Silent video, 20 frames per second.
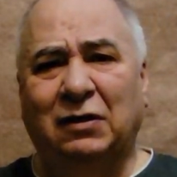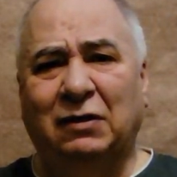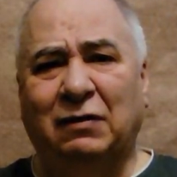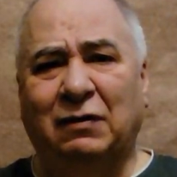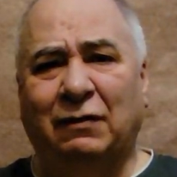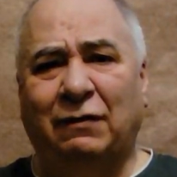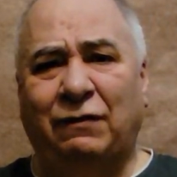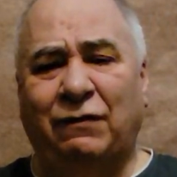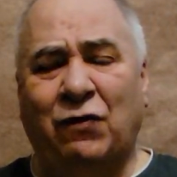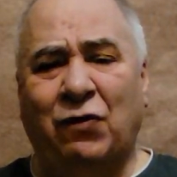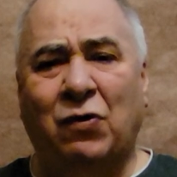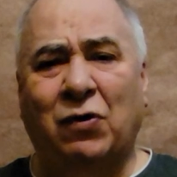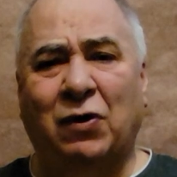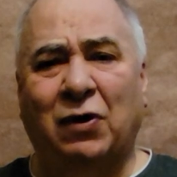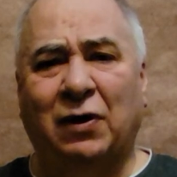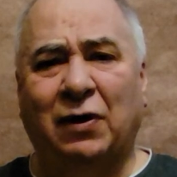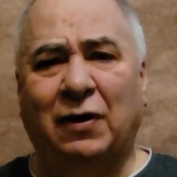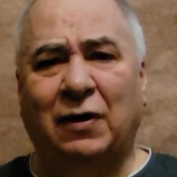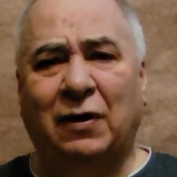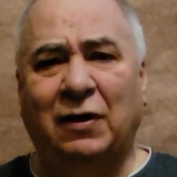
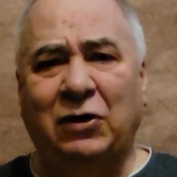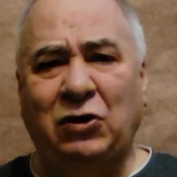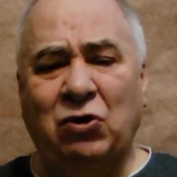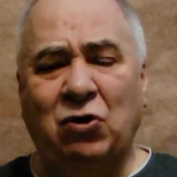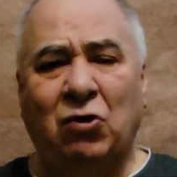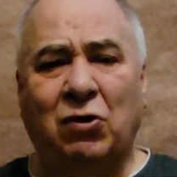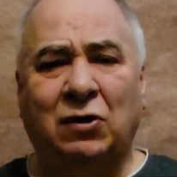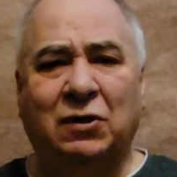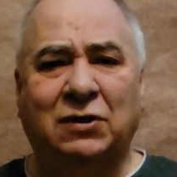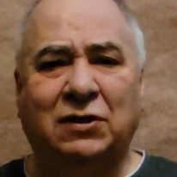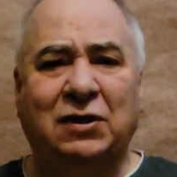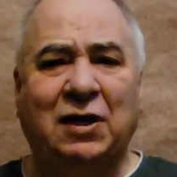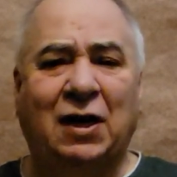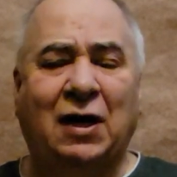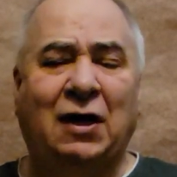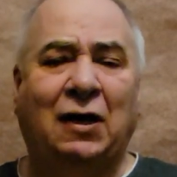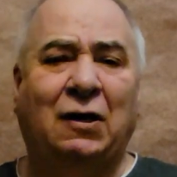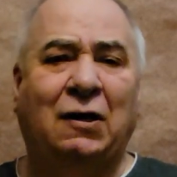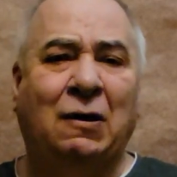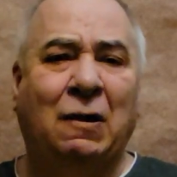for your
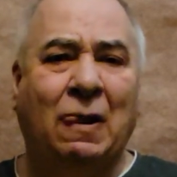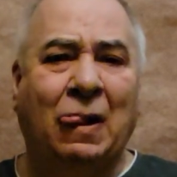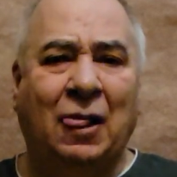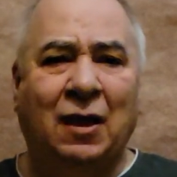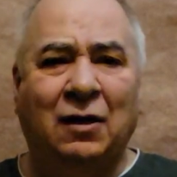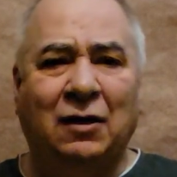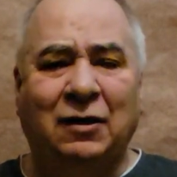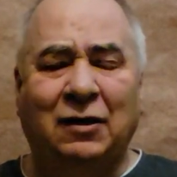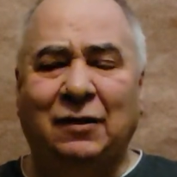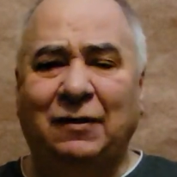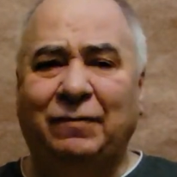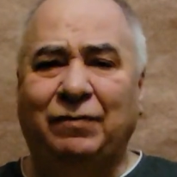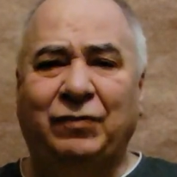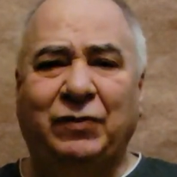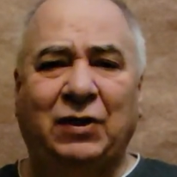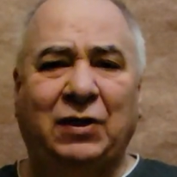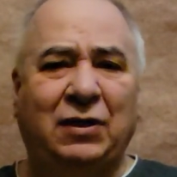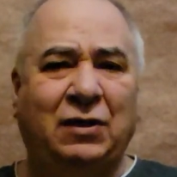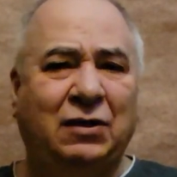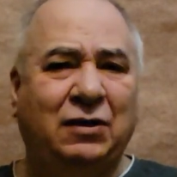style,
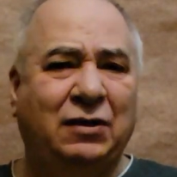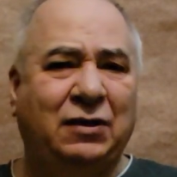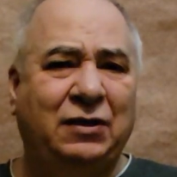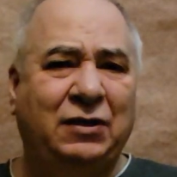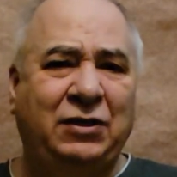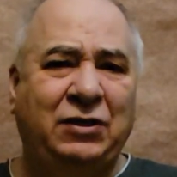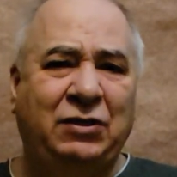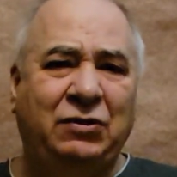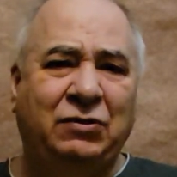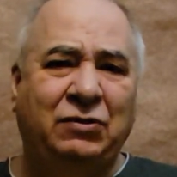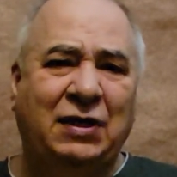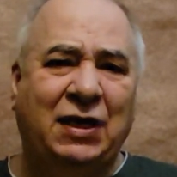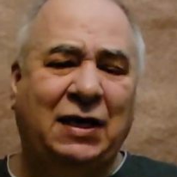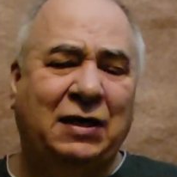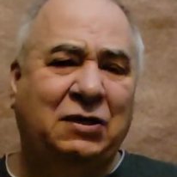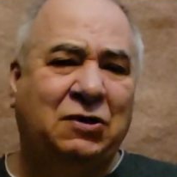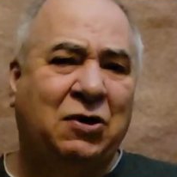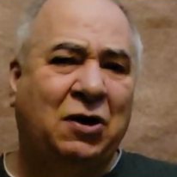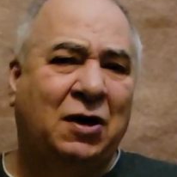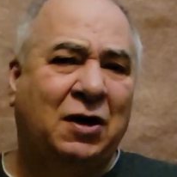you
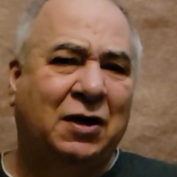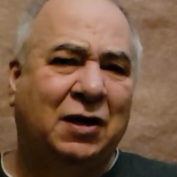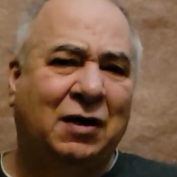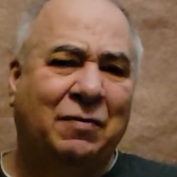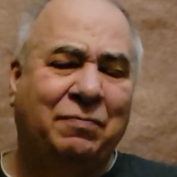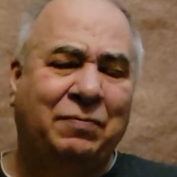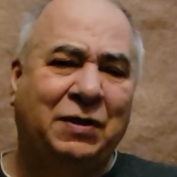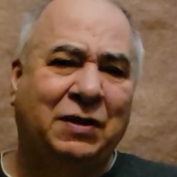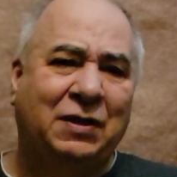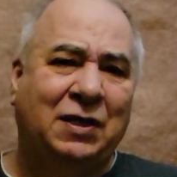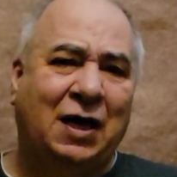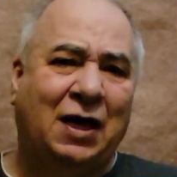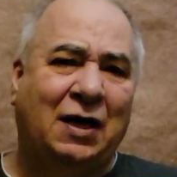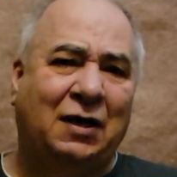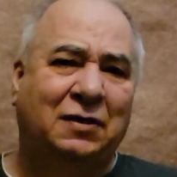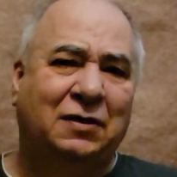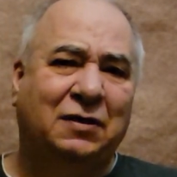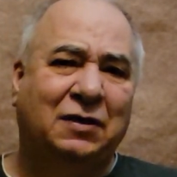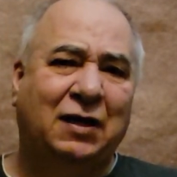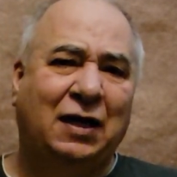get caught up in
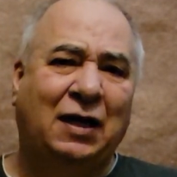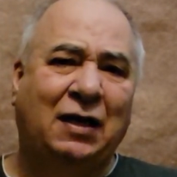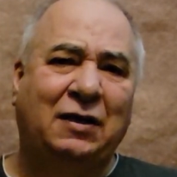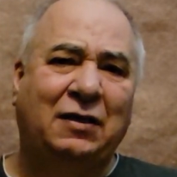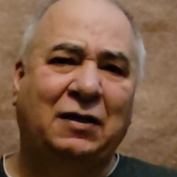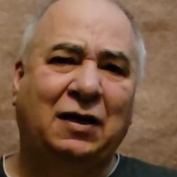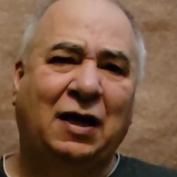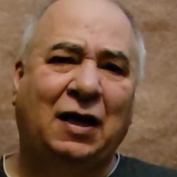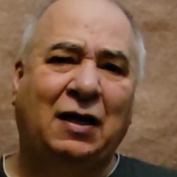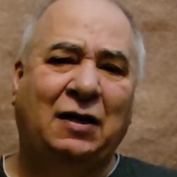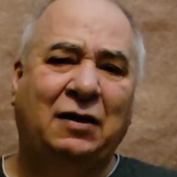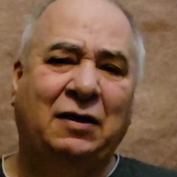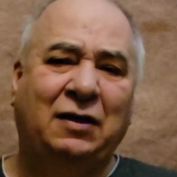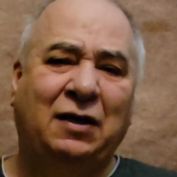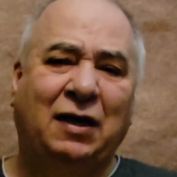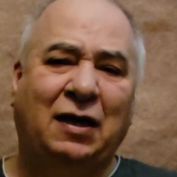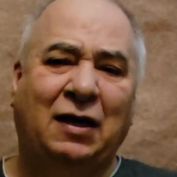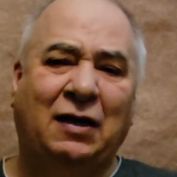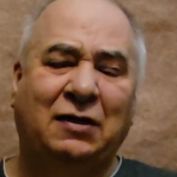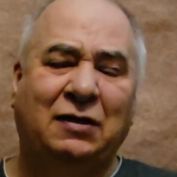that,
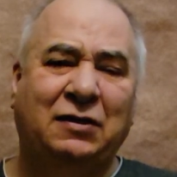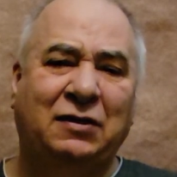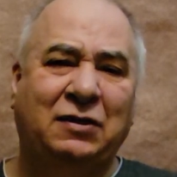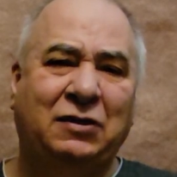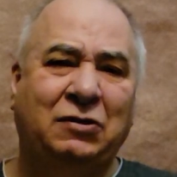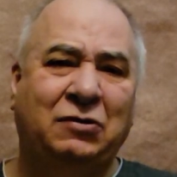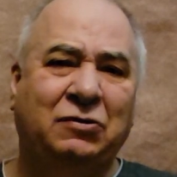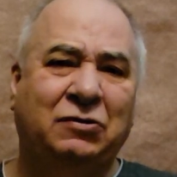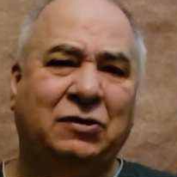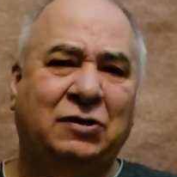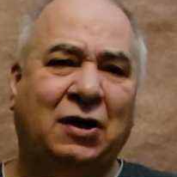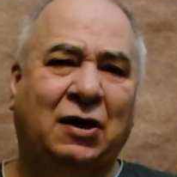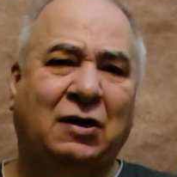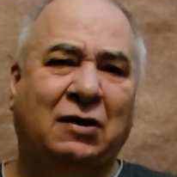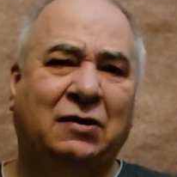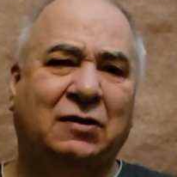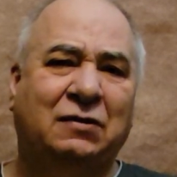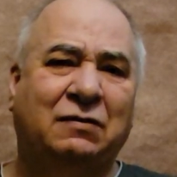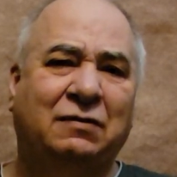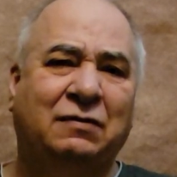and you
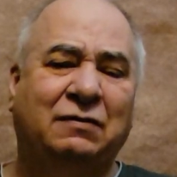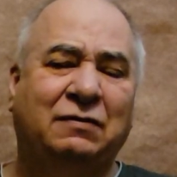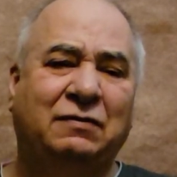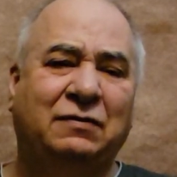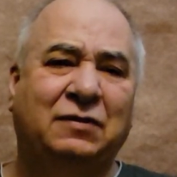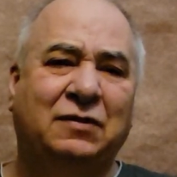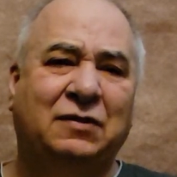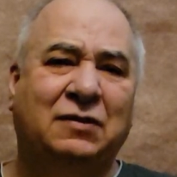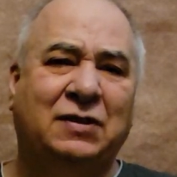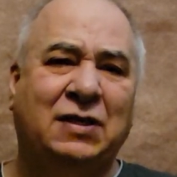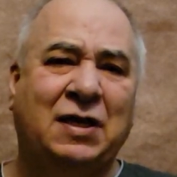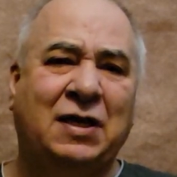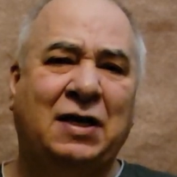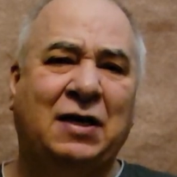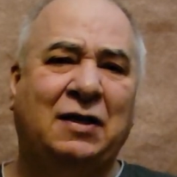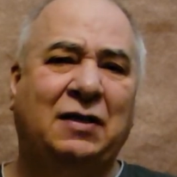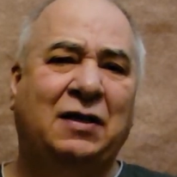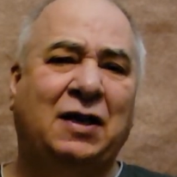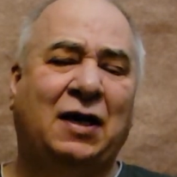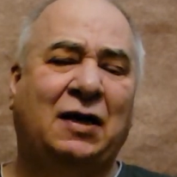start
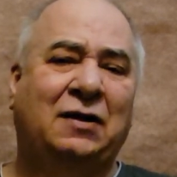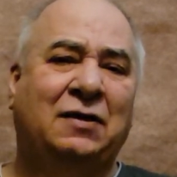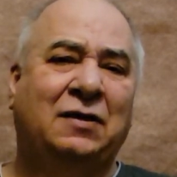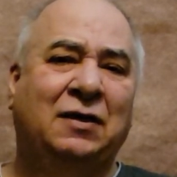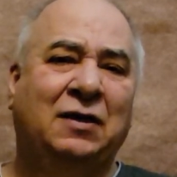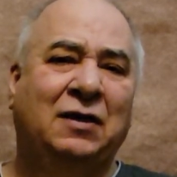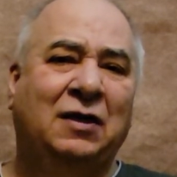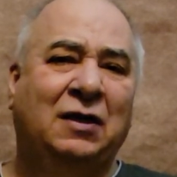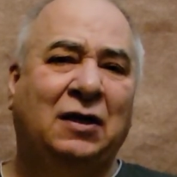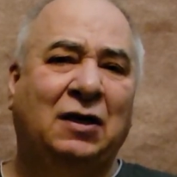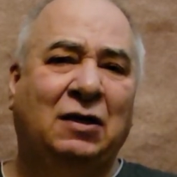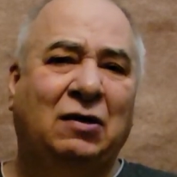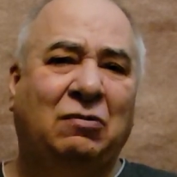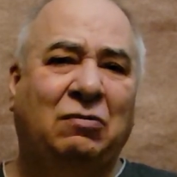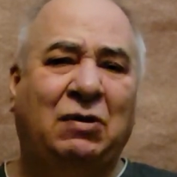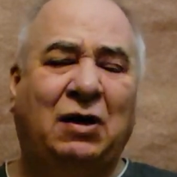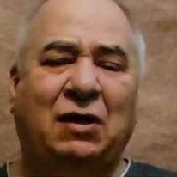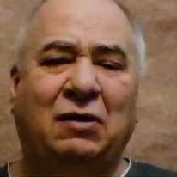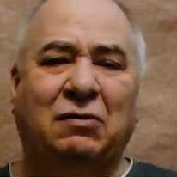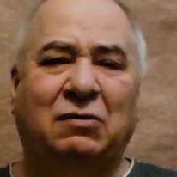seeing that,
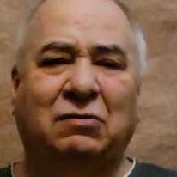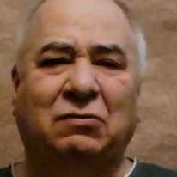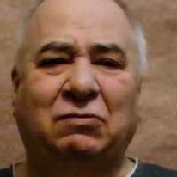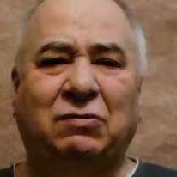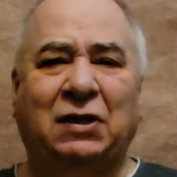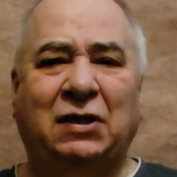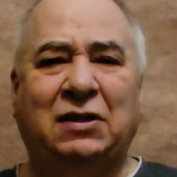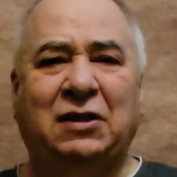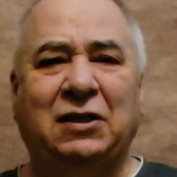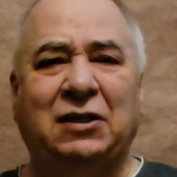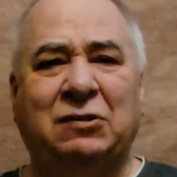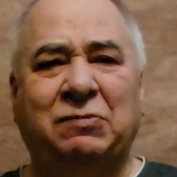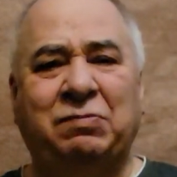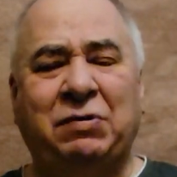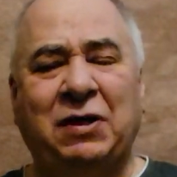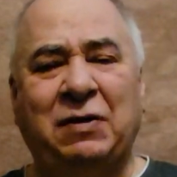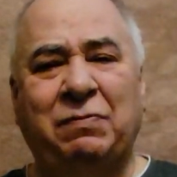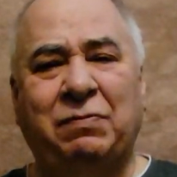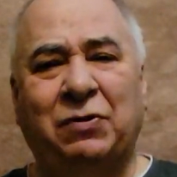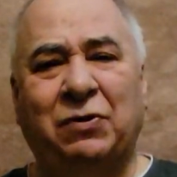well, what these
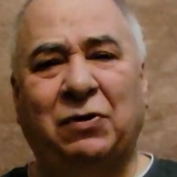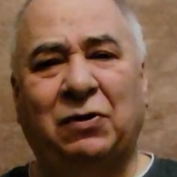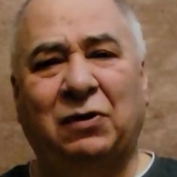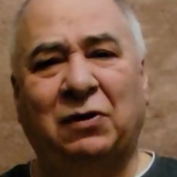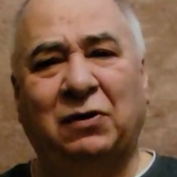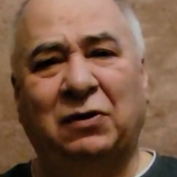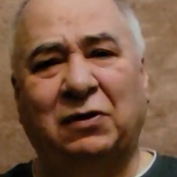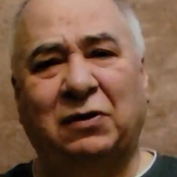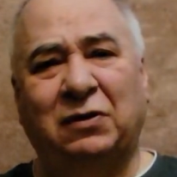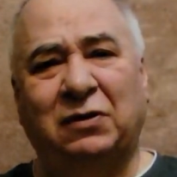people,